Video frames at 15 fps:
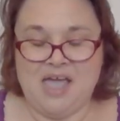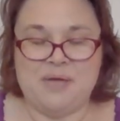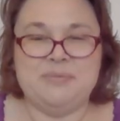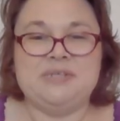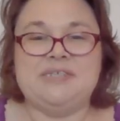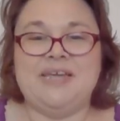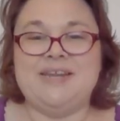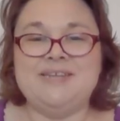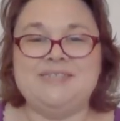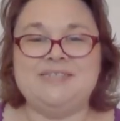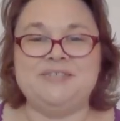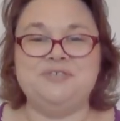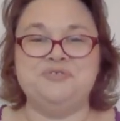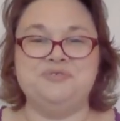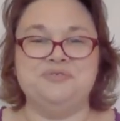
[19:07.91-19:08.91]
I'm excited
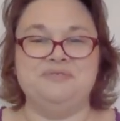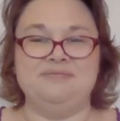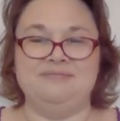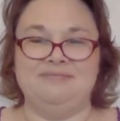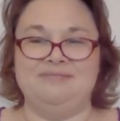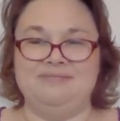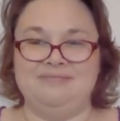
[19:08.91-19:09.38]
to